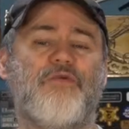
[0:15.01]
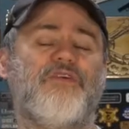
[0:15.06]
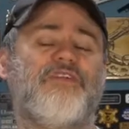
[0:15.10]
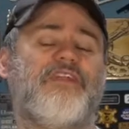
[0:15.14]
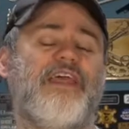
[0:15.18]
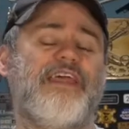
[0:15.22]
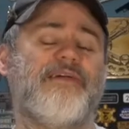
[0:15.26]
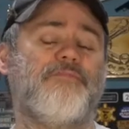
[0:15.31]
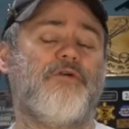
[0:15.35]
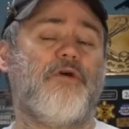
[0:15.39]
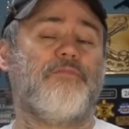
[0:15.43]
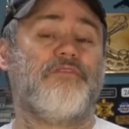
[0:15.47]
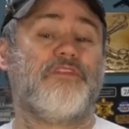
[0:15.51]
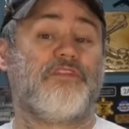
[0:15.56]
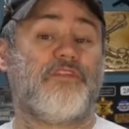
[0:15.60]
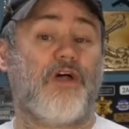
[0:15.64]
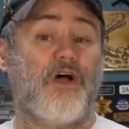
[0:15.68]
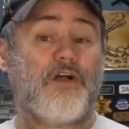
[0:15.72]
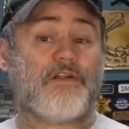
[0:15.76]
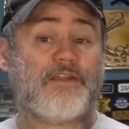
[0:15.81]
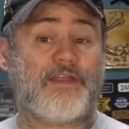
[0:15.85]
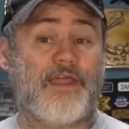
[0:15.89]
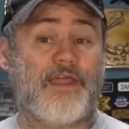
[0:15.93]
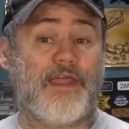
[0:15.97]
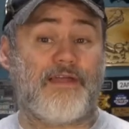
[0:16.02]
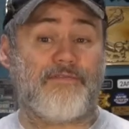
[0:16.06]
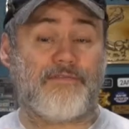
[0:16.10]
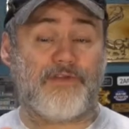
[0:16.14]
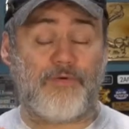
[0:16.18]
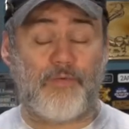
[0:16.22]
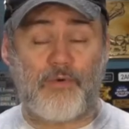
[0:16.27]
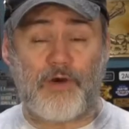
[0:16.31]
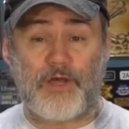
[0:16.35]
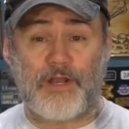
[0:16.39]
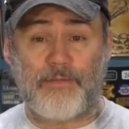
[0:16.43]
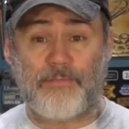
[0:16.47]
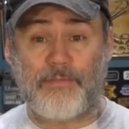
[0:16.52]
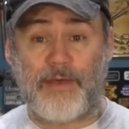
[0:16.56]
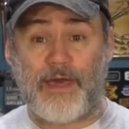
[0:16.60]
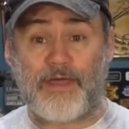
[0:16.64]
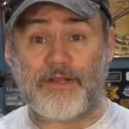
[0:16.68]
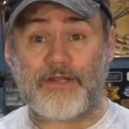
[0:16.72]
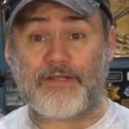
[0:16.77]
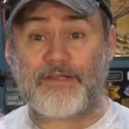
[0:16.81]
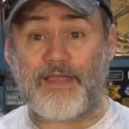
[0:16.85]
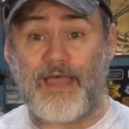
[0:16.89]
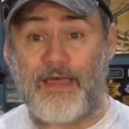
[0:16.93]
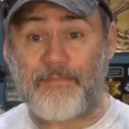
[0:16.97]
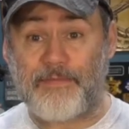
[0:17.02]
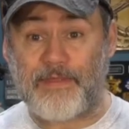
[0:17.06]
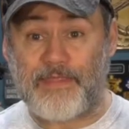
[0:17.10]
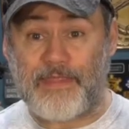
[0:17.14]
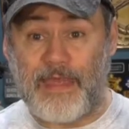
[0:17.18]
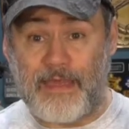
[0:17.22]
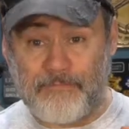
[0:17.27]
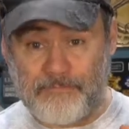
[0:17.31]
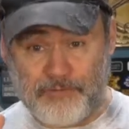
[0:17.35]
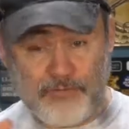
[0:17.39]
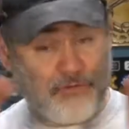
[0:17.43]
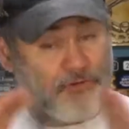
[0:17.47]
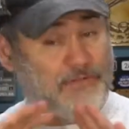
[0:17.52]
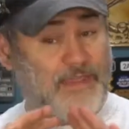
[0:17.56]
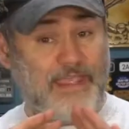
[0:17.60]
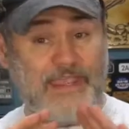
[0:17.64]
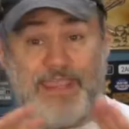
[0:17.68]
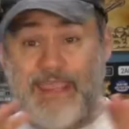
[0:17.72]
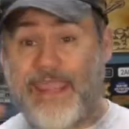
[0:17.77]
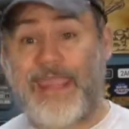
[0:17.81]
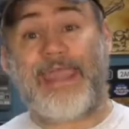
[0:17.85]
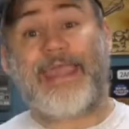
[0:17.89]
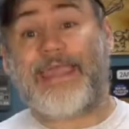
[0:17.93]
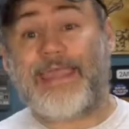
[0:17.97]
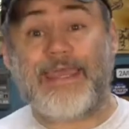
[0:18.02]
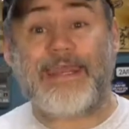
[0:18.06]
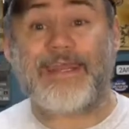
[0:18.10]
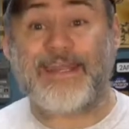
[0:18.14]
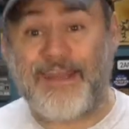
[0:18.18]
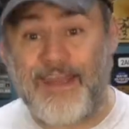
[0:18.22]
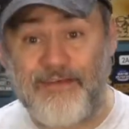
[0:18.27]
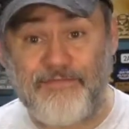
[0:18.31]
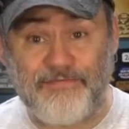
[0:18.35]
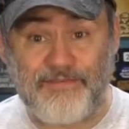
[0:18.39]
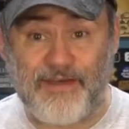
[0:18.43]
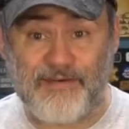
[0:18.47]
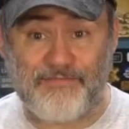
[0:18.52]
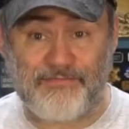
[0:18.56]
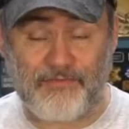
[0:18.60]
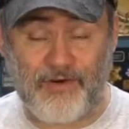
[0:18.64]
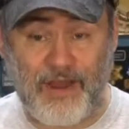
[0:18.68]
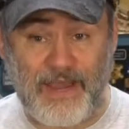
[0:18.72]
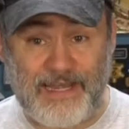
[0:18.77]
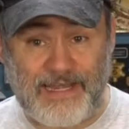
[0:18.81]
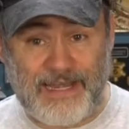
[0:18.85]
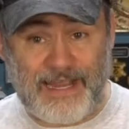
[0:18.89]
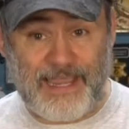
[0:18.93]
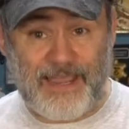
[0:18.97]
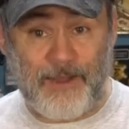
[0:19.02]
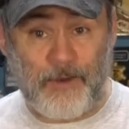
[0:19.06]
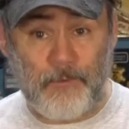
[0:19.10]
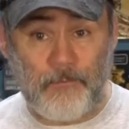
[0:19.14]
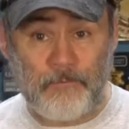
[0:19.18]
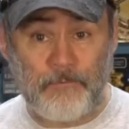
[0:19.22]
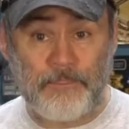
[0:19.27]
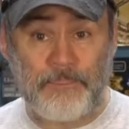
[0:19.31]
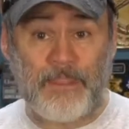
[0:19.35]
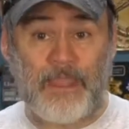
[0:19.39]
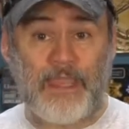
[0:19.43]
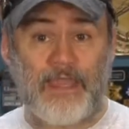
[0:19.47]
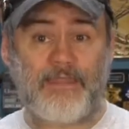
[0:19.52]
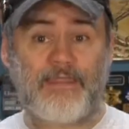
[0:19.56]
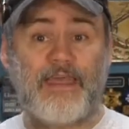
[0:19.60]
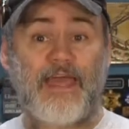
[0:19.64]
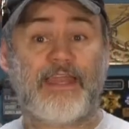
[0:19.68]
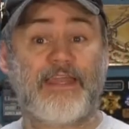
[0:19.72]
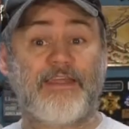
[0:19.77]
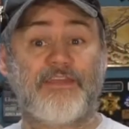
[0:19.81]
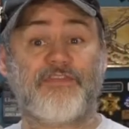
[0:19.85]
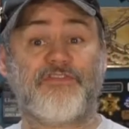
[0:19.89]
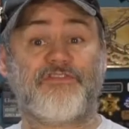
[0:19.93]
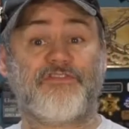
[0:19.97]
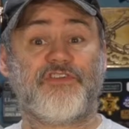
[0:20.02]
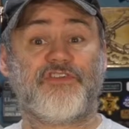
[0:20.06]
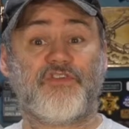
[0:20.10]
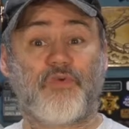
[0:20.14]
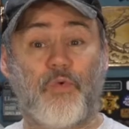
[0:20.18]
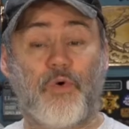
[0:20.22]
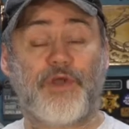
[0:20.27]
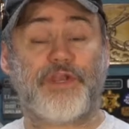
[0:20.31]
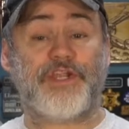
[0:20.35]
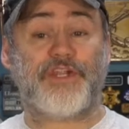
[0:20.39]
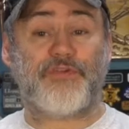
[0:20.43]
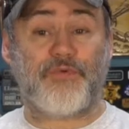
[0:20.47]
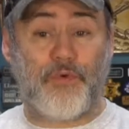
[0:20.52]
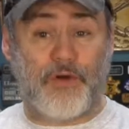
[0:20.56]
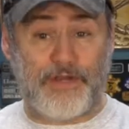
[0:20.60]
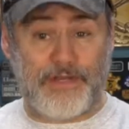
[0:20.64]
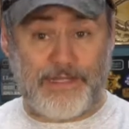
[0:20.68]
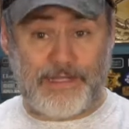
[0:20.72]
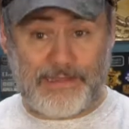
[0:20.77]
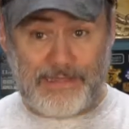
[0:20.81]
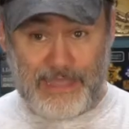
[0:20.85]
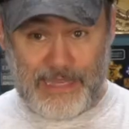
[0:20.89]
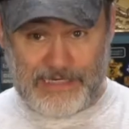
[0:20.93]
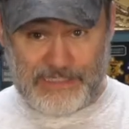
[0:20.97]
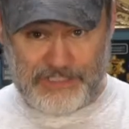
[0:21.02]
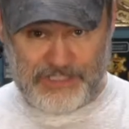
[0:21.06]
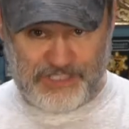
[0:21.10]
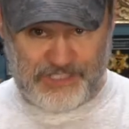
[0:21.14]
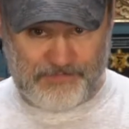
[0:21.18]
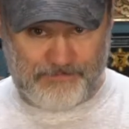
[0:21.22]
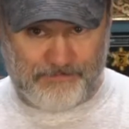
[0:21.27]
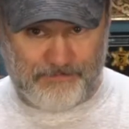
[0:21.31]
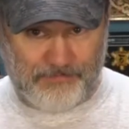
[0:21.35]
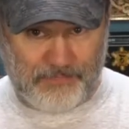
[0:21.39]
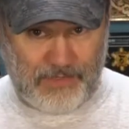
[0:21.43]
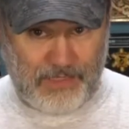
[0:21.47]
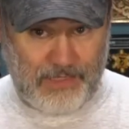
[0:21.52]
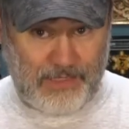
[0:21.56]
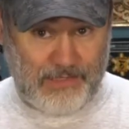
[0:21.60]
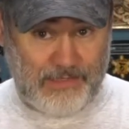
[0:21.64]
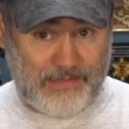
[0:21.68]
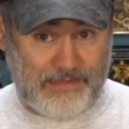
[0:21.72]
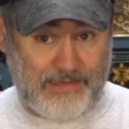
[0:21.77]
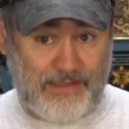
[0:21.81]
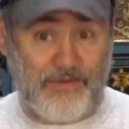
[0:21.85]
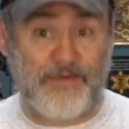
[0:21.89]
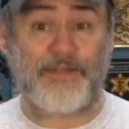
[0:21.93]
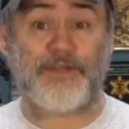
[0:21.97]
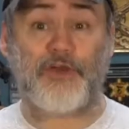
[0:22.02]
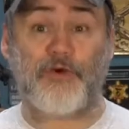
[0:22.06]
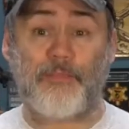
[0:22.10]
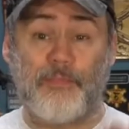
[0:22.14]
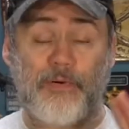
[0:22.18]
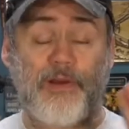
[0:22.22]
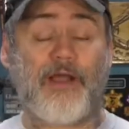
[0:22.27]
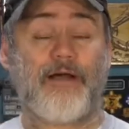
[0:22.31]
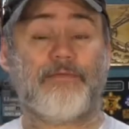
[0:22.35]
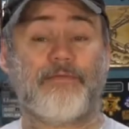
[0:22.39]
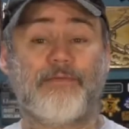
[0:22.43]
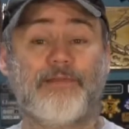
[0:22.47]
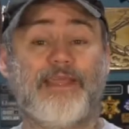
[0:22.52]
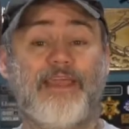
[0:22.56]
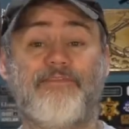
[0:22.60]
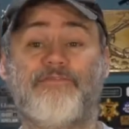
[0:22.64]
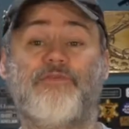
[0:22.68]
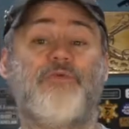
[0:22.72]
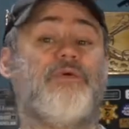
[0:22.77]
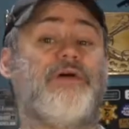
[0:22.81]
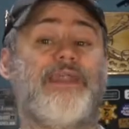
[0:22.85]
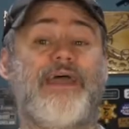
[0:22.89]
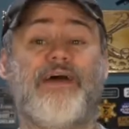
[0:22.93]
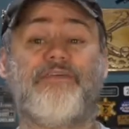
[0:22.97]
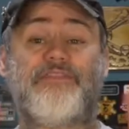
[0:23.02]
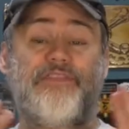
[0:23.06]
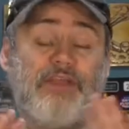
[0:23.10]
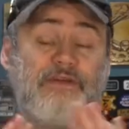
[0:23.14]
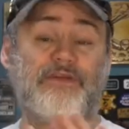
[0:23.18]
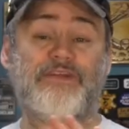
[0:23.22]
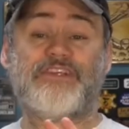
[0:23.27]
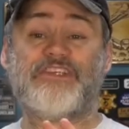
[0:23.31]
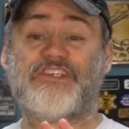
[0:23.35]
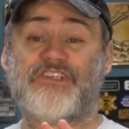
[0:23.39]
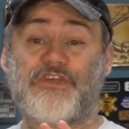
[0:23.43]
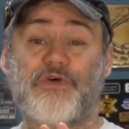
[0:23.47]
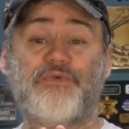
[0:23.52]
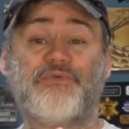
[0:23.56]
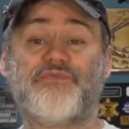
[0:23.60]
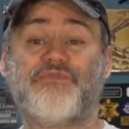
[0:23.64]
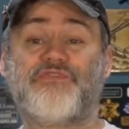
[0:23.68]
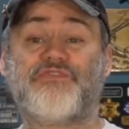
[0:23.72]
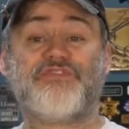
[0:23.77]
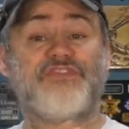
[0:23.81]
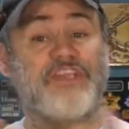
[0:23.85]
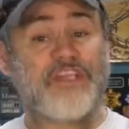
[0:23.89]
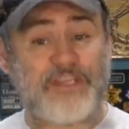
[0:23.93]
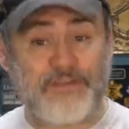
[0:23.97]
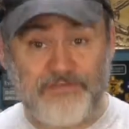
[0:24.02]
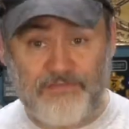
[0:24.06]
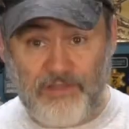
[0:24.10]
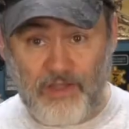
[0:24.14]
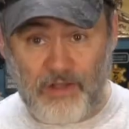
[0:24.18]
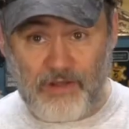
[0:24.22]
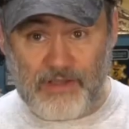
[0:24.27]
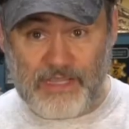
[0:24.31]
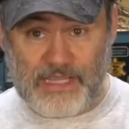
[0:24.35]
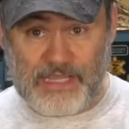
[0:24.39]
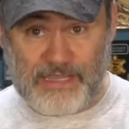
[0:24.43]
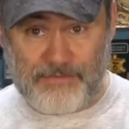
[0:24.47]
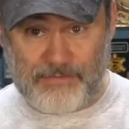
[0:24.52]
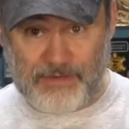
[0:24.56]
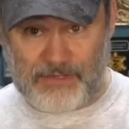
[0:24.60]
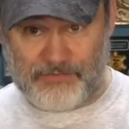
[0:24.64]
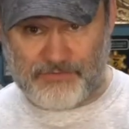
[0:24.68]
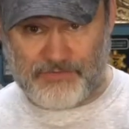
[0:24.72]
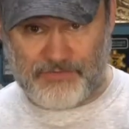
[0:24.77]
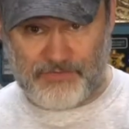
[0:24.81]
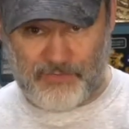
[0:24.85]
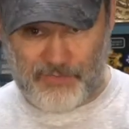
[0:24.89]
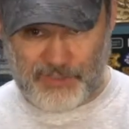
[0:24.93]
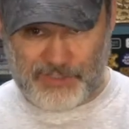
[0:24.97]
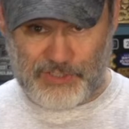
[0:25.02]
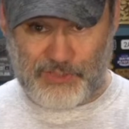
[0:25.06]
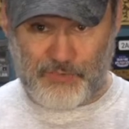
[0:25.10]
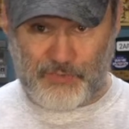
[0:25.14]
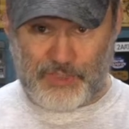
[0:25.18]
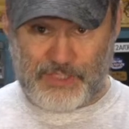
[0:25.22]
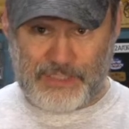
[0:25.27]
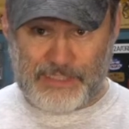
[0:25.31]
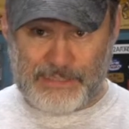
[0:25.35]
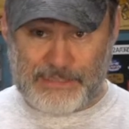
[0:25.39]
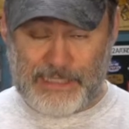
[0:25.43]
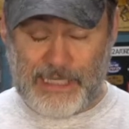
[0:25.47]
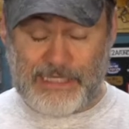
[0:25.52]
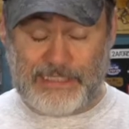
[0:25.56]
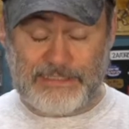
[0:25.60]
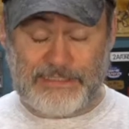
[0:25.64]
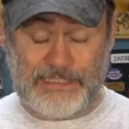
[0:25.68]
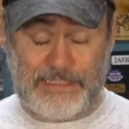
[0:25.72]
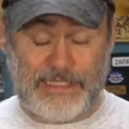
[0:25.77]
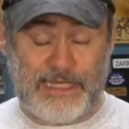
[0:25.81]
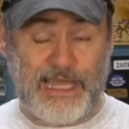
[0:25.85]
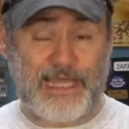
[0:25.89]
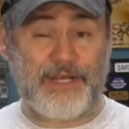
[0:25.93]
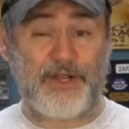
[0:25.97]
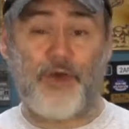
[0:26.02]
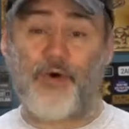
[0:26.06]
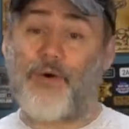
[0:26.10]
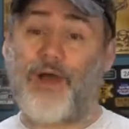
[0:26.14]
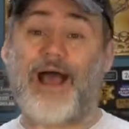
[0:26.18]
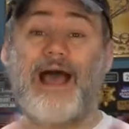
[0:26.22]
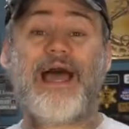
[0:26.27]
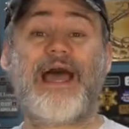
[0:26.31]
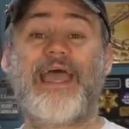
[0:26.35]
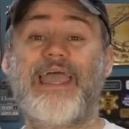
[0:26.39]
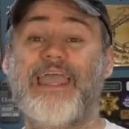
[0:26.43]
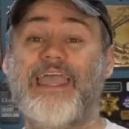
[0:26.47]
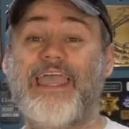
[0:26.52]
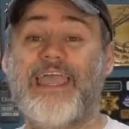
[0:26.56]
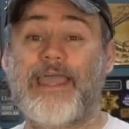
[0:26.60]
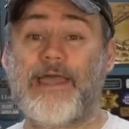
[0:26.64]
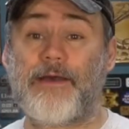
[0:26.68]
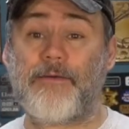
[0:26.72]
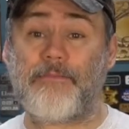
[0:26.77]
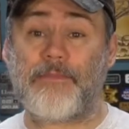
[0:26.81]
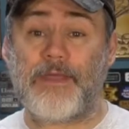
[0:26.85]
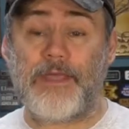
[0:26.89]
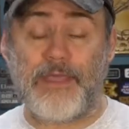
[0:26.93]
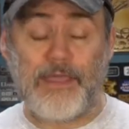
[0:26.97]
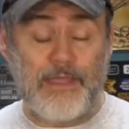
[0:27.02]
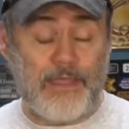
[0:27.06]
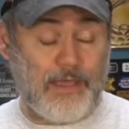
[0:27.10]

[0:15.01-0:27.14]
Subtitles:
I want to take a moment to talk to everyone about a topic I'm sure they can't get enough of right now, and that is the 2020 election. Now, I know probably everyone out there is so sick of talking about the 2020 election. I know I am.